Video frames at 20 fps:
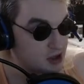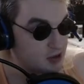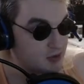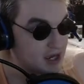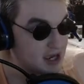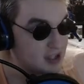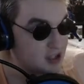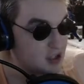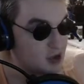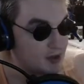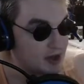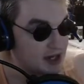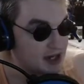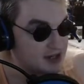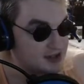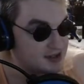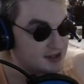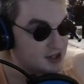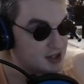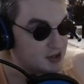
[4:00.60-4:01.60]

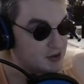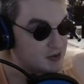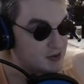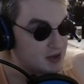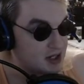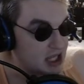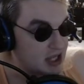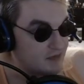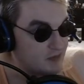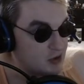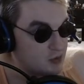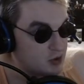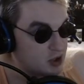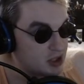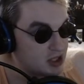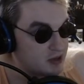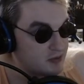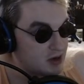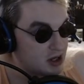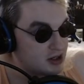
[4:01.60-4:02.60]
LOS. So if you
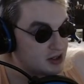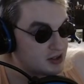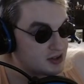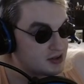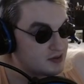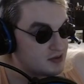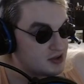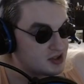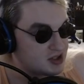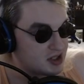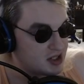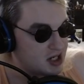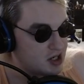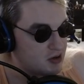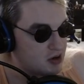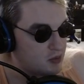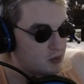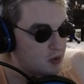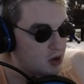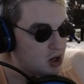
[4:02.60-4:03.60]
really want to
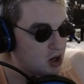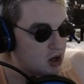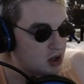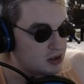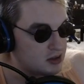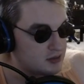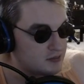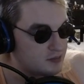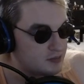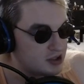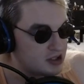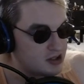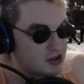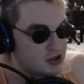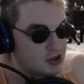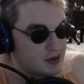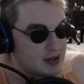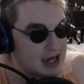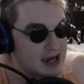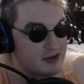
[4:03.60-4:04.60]
secure a wall, but you
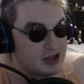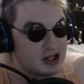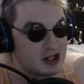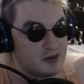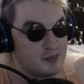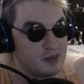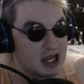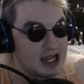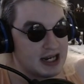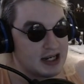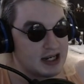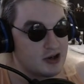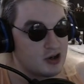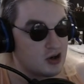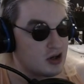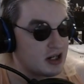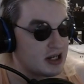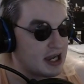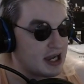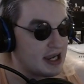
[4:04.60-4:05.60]
don't have, a bandit
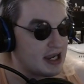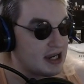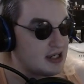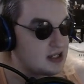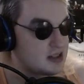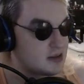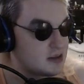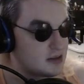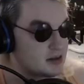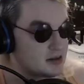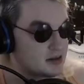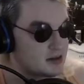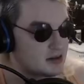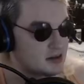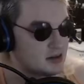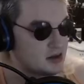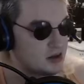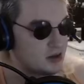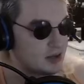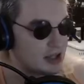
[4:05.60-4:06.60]
or a Kaid to,
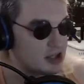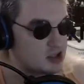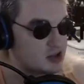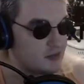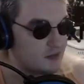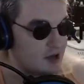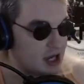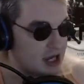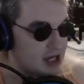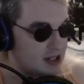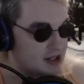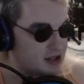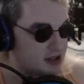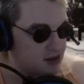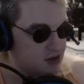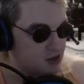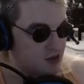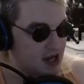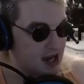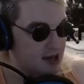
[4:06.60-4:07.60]
electrify it,
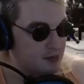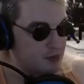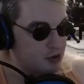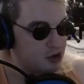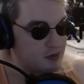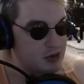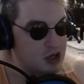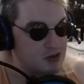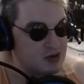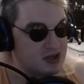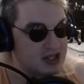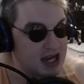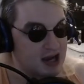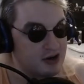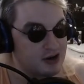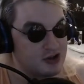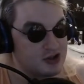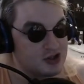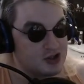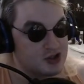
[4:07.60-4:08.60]
you can put a mute
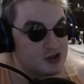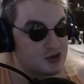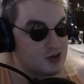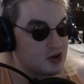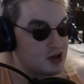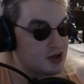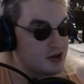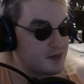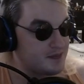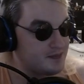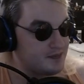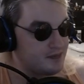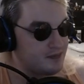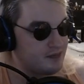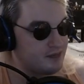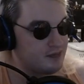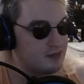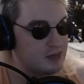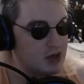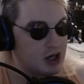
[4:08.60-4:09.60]
down and just sort of
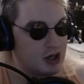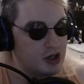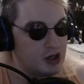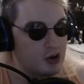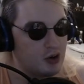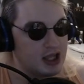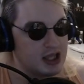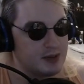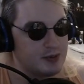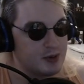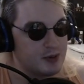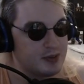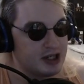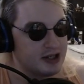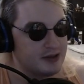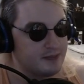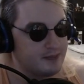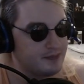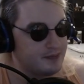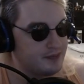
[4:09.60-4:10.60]
annoy them a
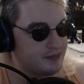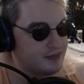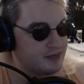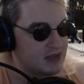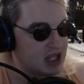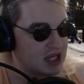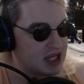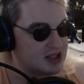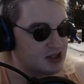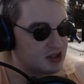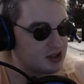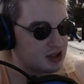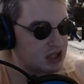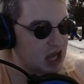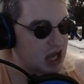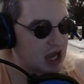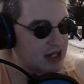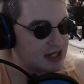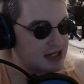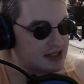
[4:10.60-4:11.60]
bit. It's a
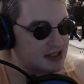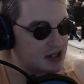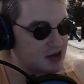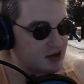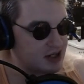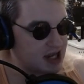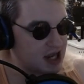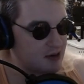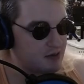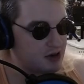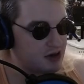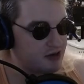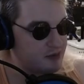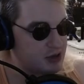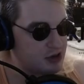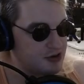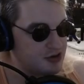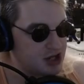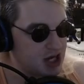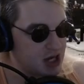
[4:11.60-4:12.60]
lot easier to get rid of
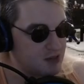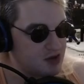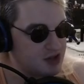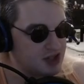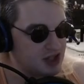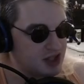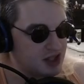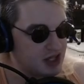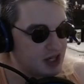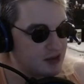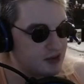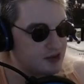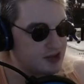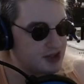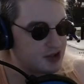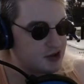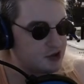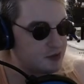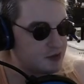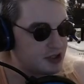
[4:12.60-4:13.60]
mute jammers than the other
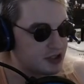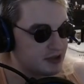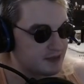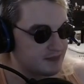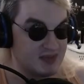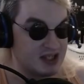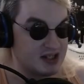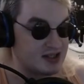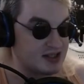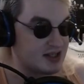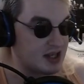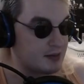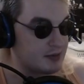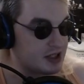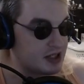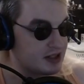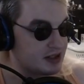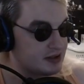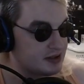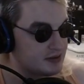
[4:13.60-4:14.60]
two, but it's
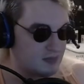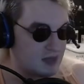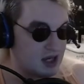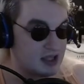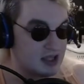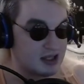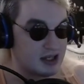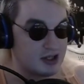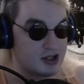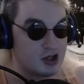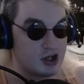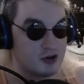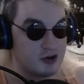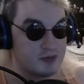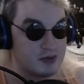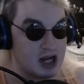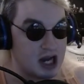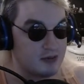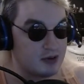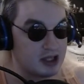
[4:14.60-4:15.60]
something. And then,
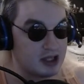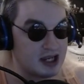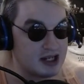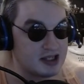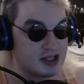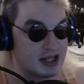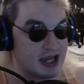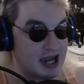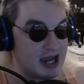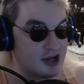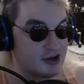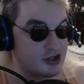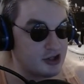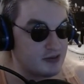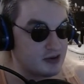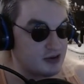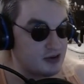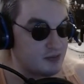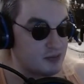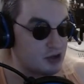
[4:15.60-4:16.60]
not related to the gadget,
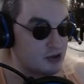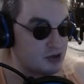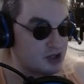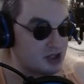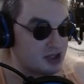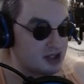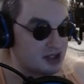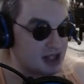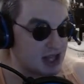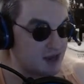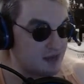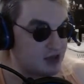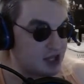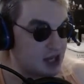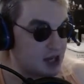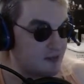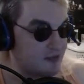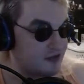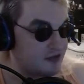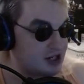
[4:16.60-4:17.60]
mute does have the
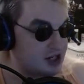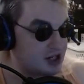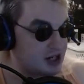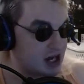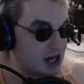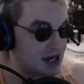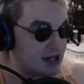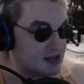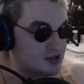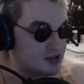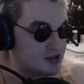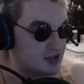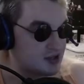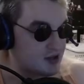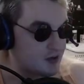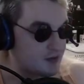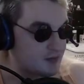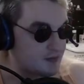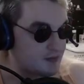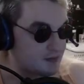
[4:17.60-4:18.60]
M59,
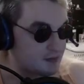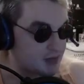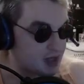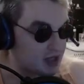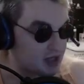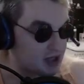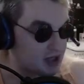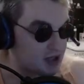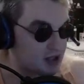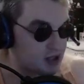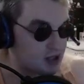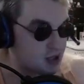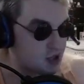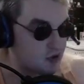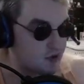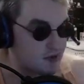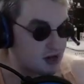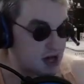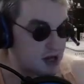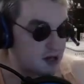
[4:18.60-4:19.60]
so
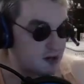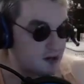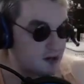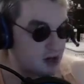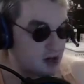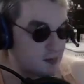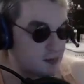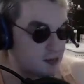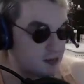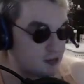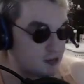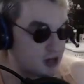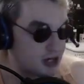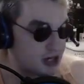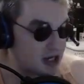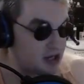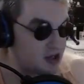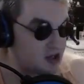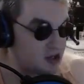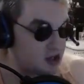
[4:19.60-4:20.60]
you've got a
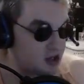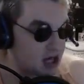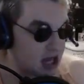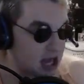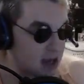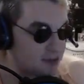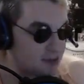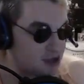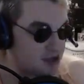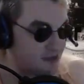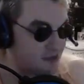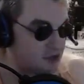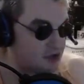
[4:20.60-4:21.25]
pretty good option for